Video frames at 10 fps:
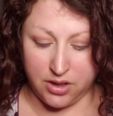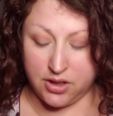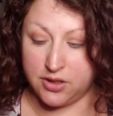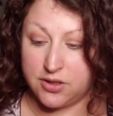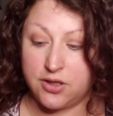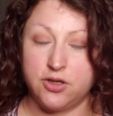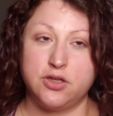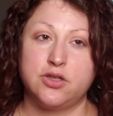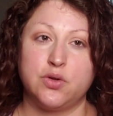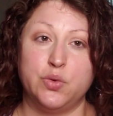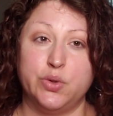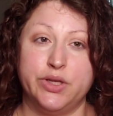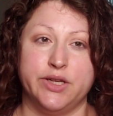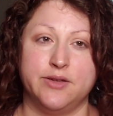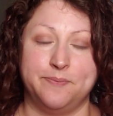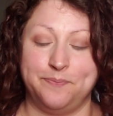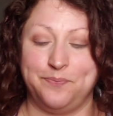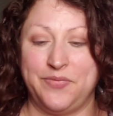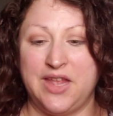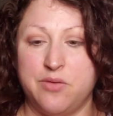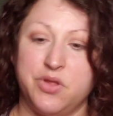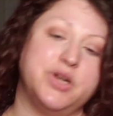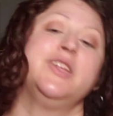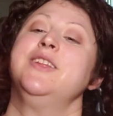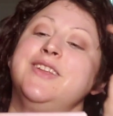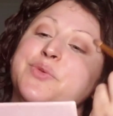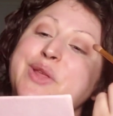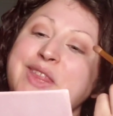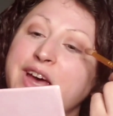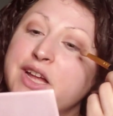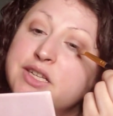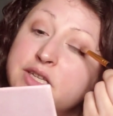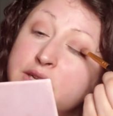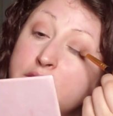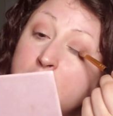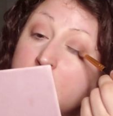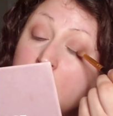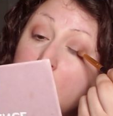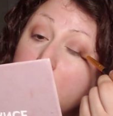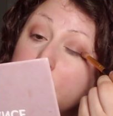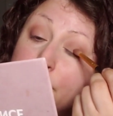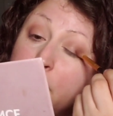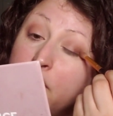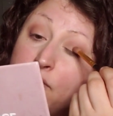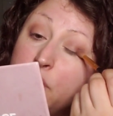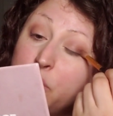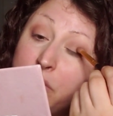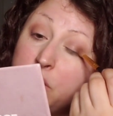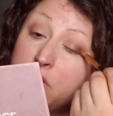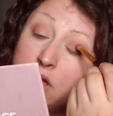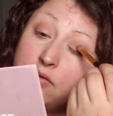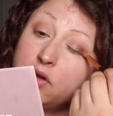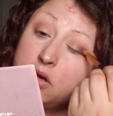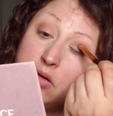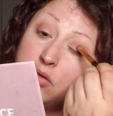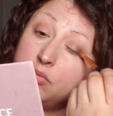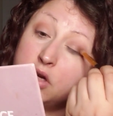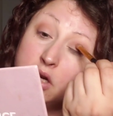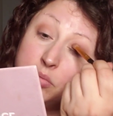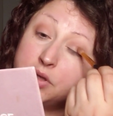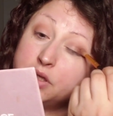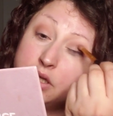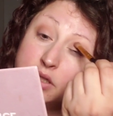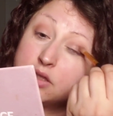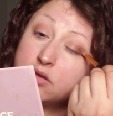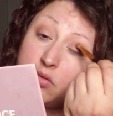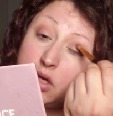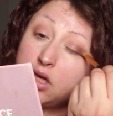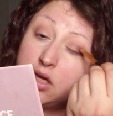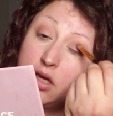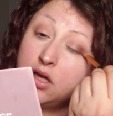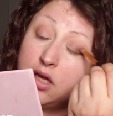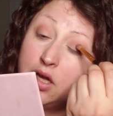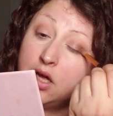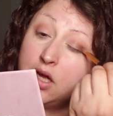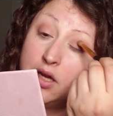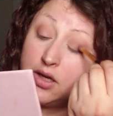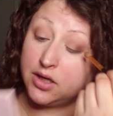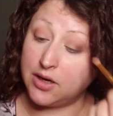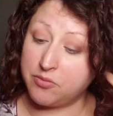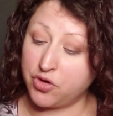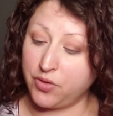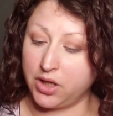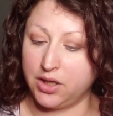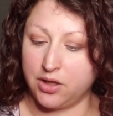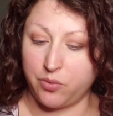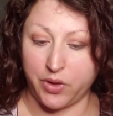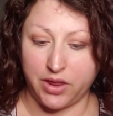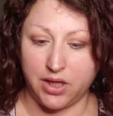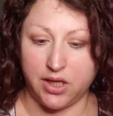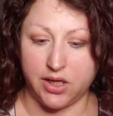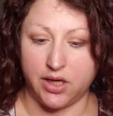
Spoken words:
starting school, and I'm learning to deal with that. I'll only have 1 baby left at home a couple of days of the week. Now I'm going in there with the